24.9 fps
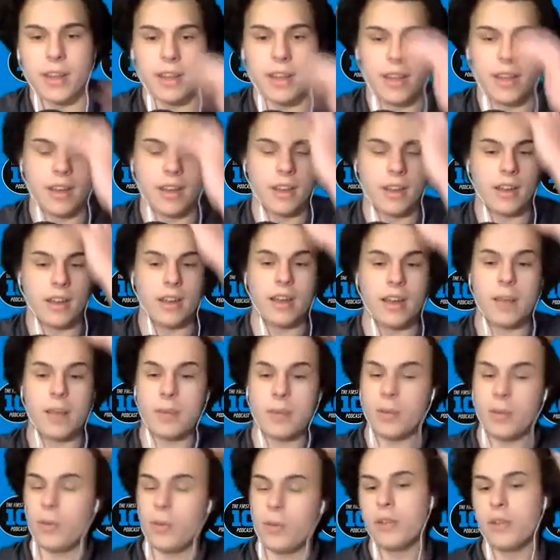And
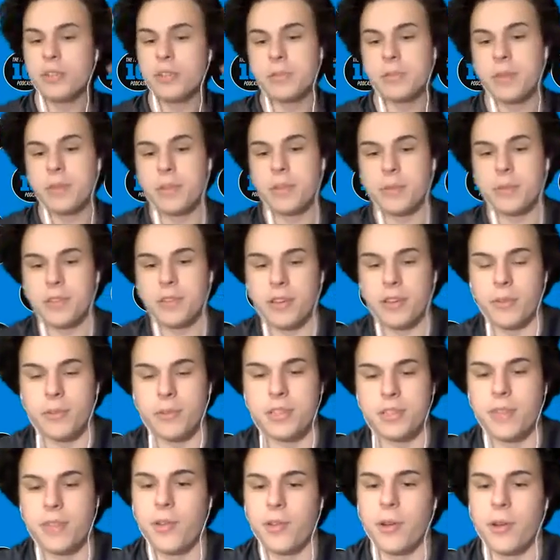we knew Smith was a good
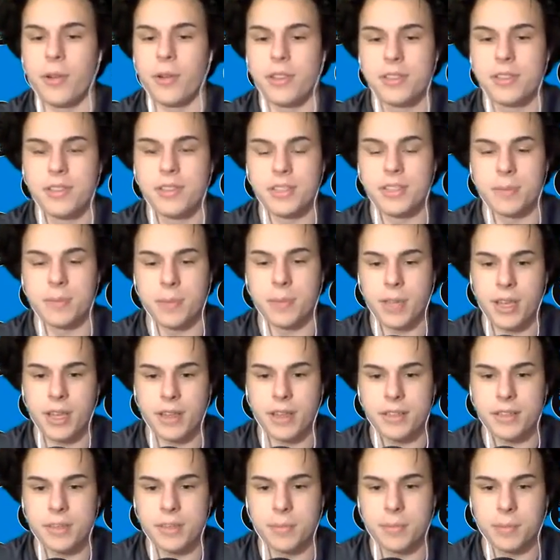receiver going into the season, but he
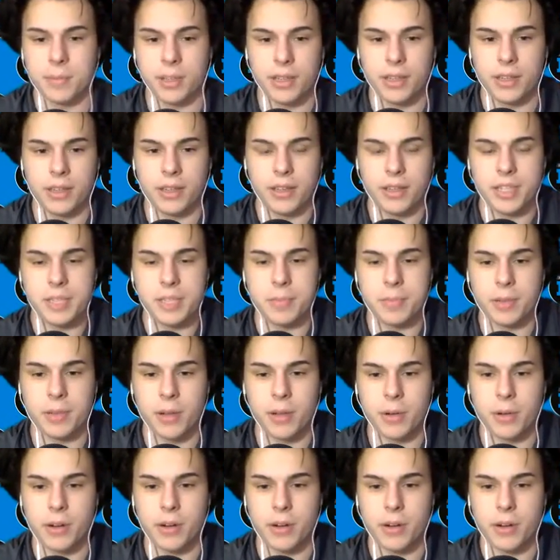has completely exploded.